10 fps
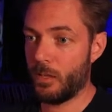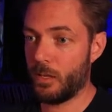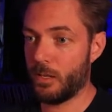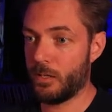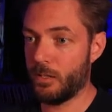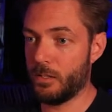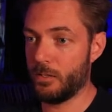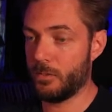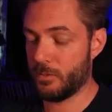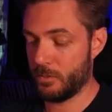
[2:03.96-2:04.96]
and
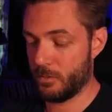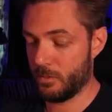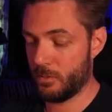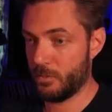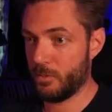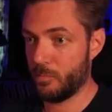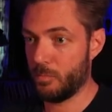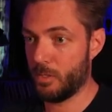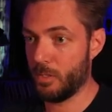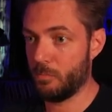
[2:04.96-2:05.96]
int
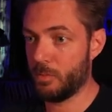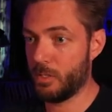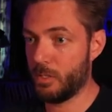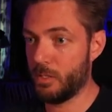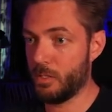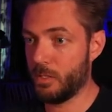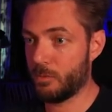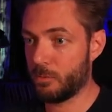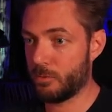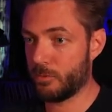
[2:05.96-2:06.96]
P B
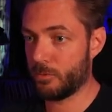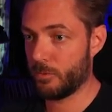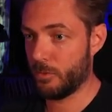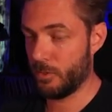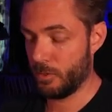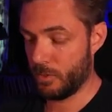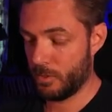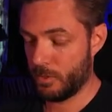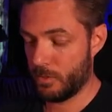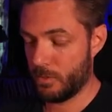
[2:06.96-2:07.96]
equals
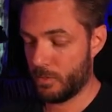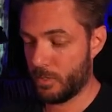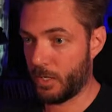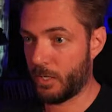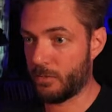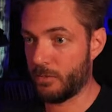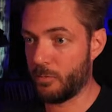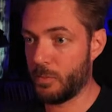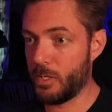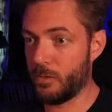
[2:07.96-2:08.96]
the address
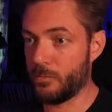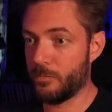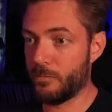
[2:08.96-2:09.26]
of B.